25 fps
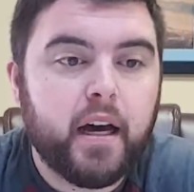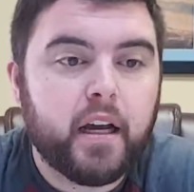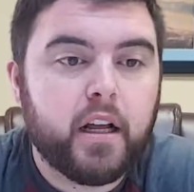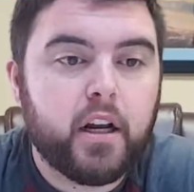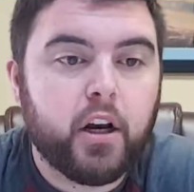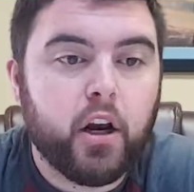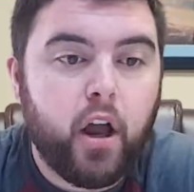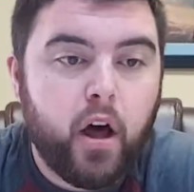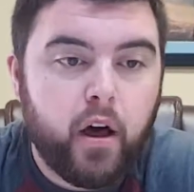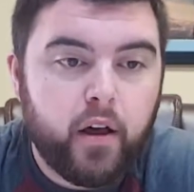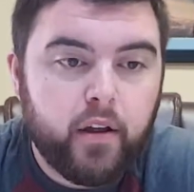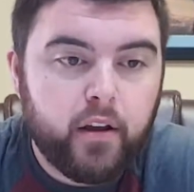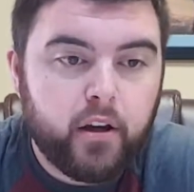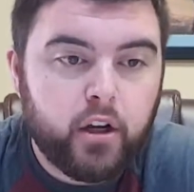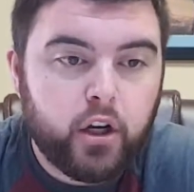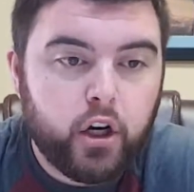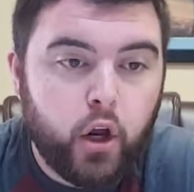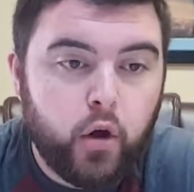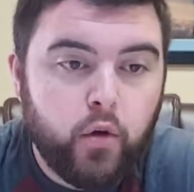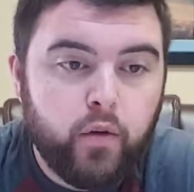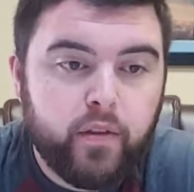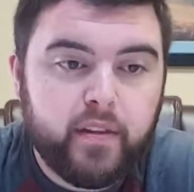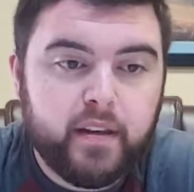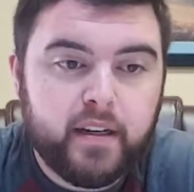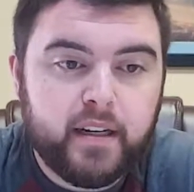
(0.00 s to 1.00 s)

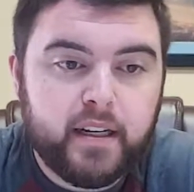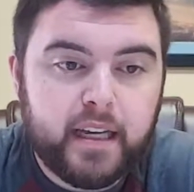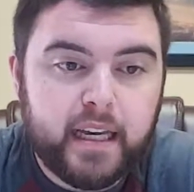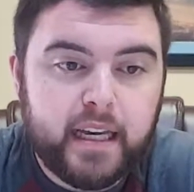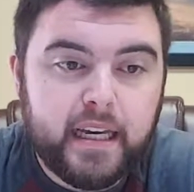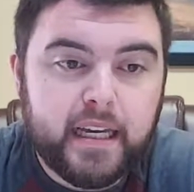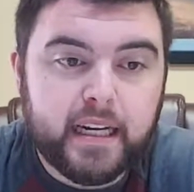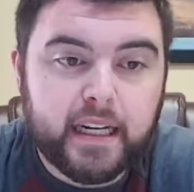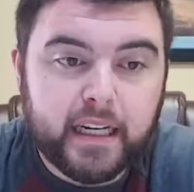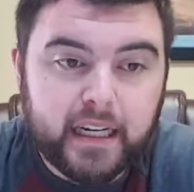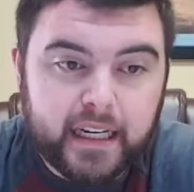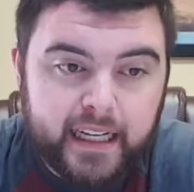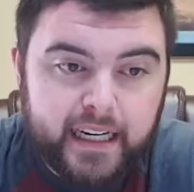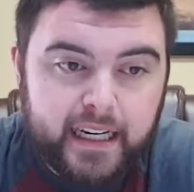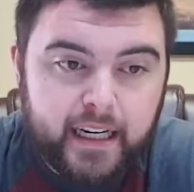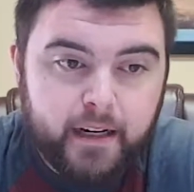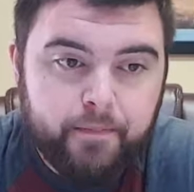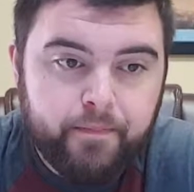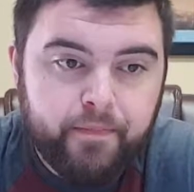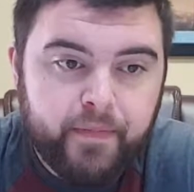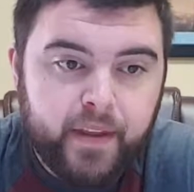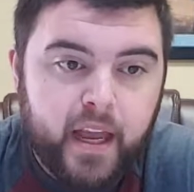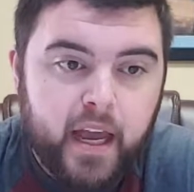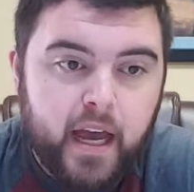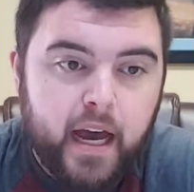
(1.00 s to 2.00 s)
Clothed in
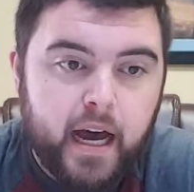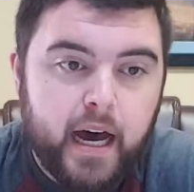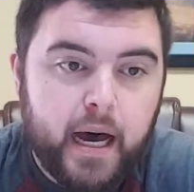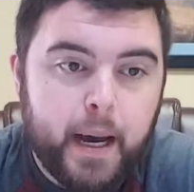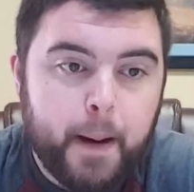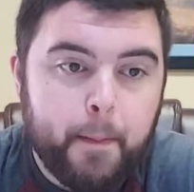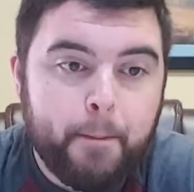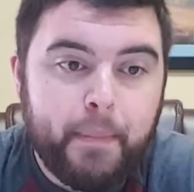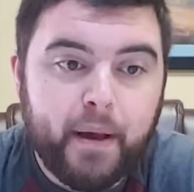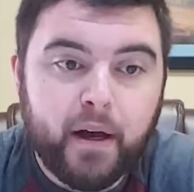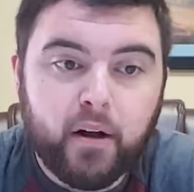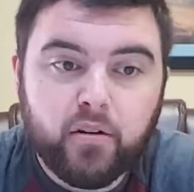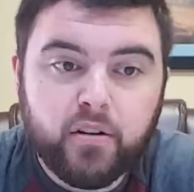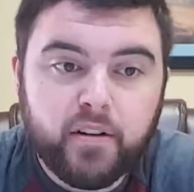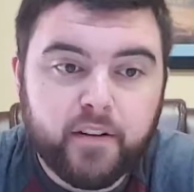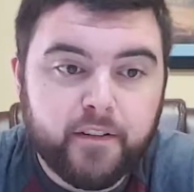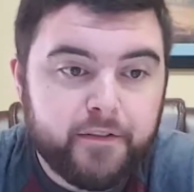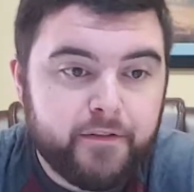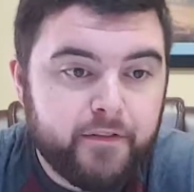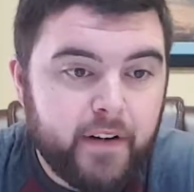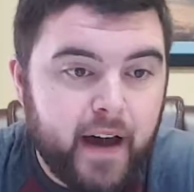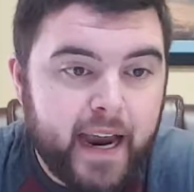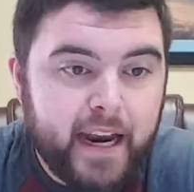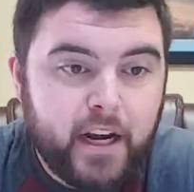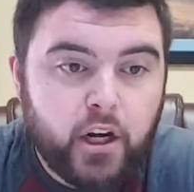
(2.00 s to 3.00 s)
linen, belt of
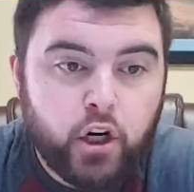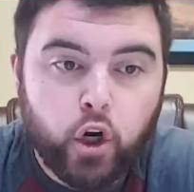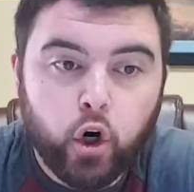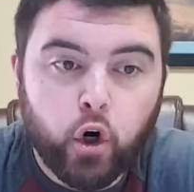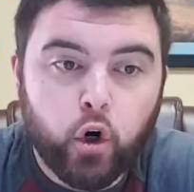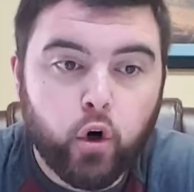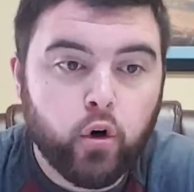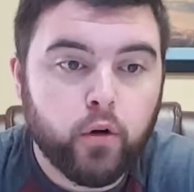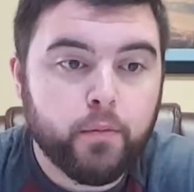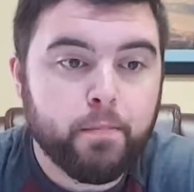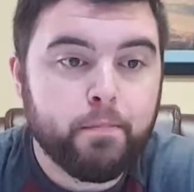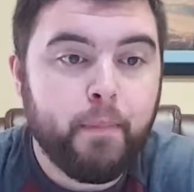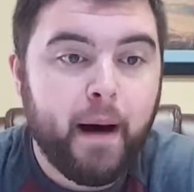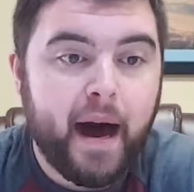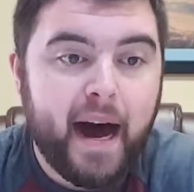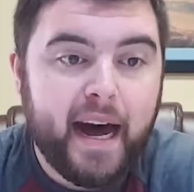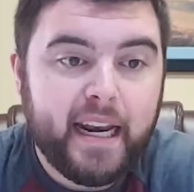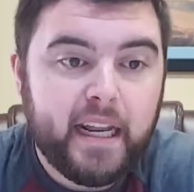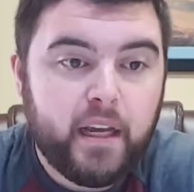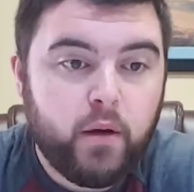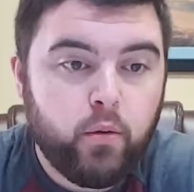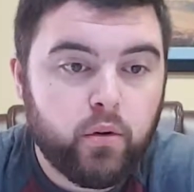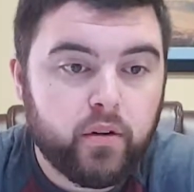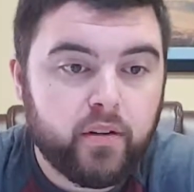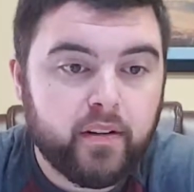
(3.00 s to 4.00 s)
fine gold,
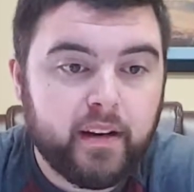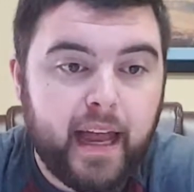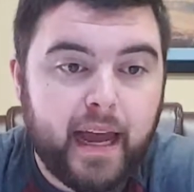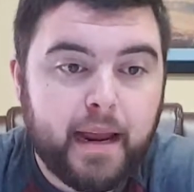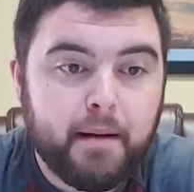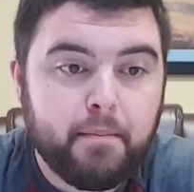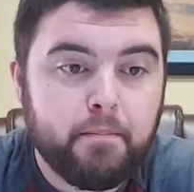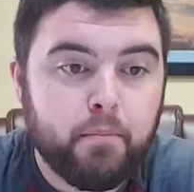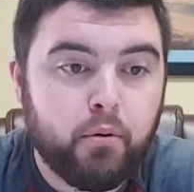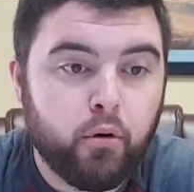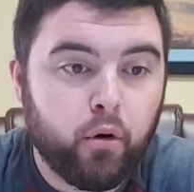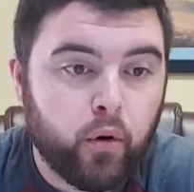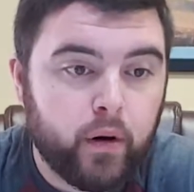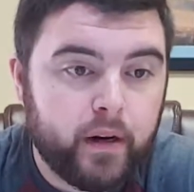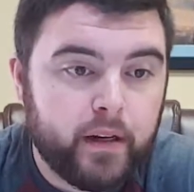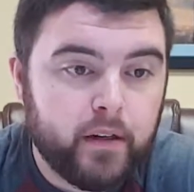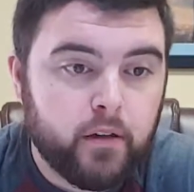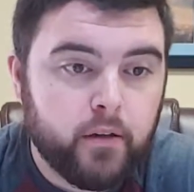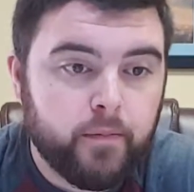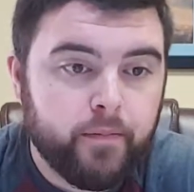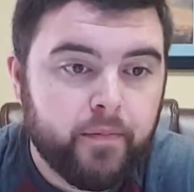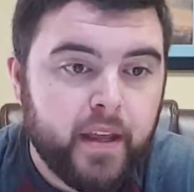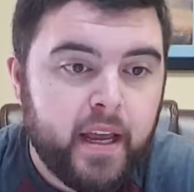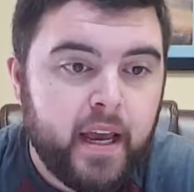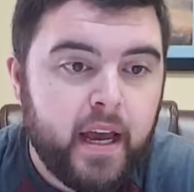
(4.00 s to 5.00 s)
body was like
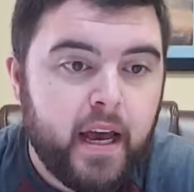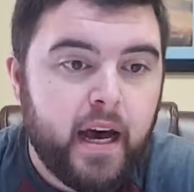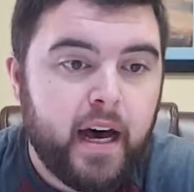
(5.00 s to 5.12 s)
beryl,